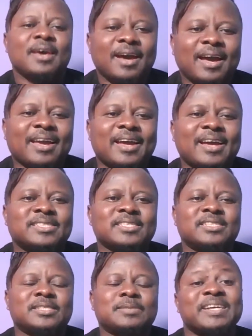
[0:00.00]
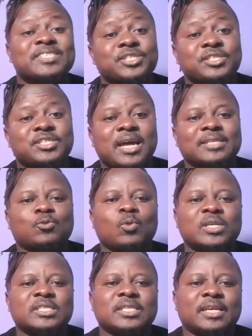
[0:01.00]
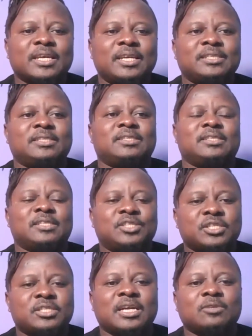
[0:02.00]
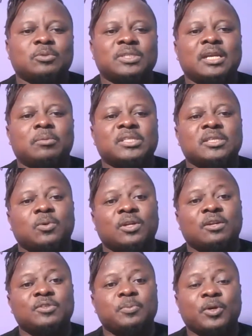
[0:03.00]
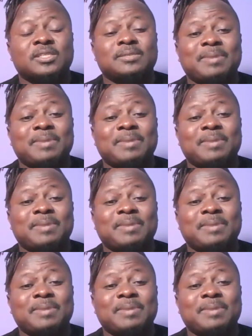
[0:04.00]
Hi guys, it's my Chit-Chat once again, the Chit-Chat with the ELEGBETE1 of Sports.